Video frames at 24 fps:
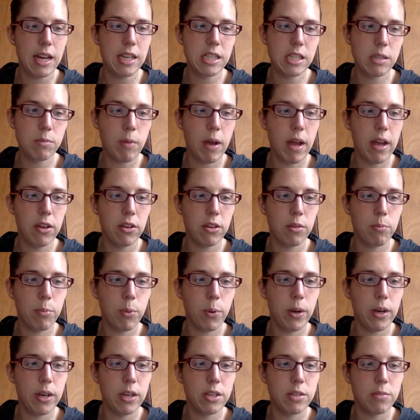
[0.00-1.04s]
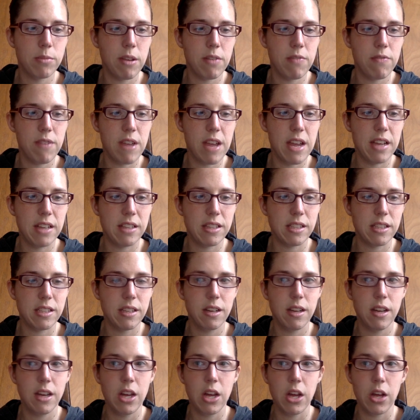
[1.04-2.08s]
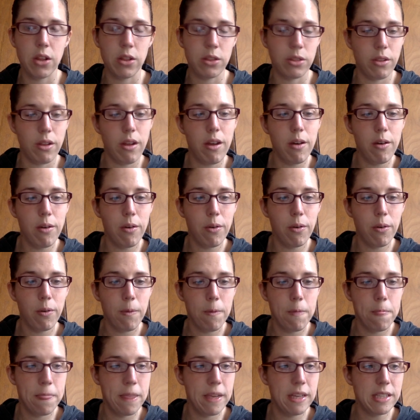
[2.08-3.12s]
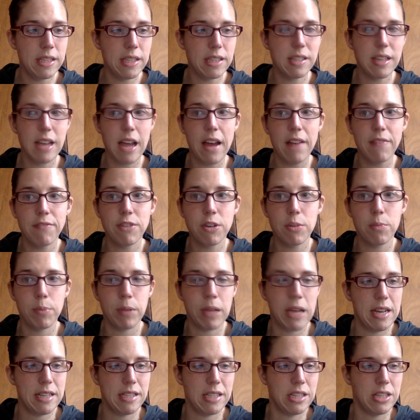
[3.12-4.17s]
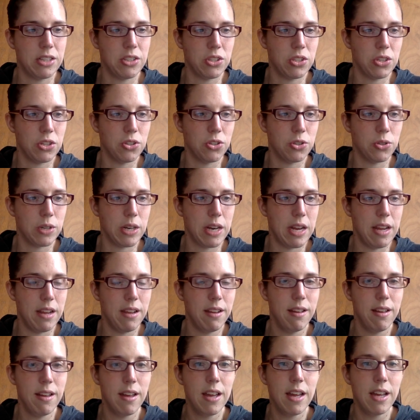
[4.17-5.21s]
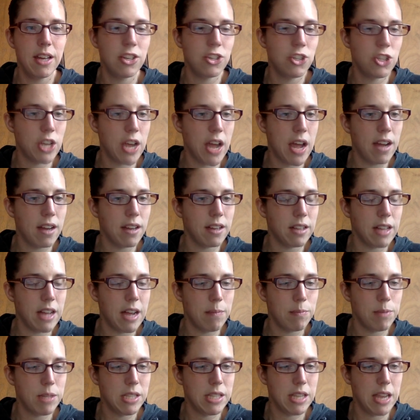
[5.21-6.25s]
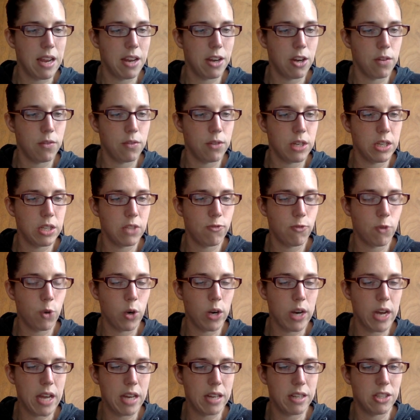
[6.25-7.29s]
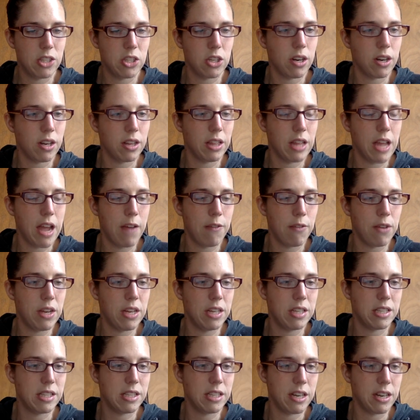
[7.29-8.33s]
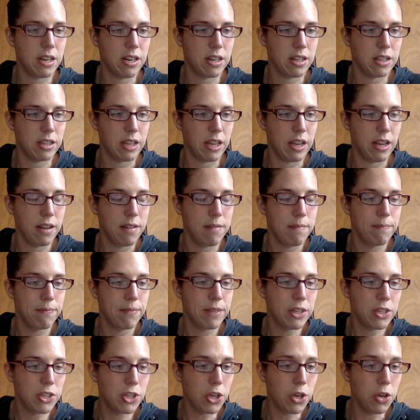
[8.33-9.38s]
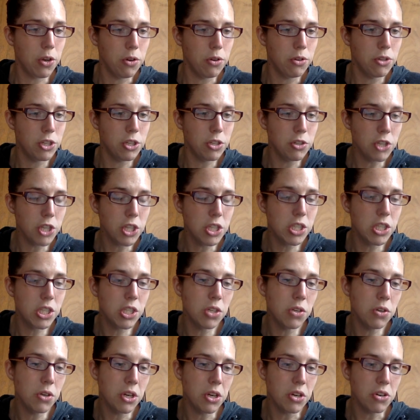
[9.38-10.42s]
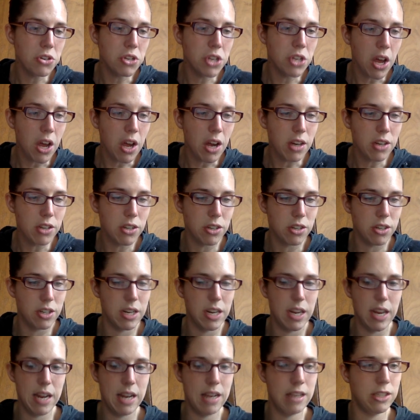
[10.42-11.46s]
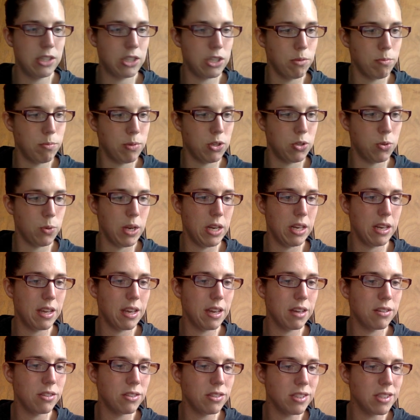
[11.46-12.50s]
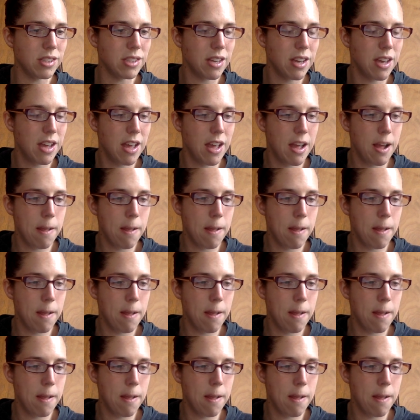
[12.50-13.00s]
I smiled and pointed to my face. Hello, this is after plastic surgery. Jack clapped his hand over his forehead and started laughing hysterically. Dude, you should sue your doctor, he answered between giggles.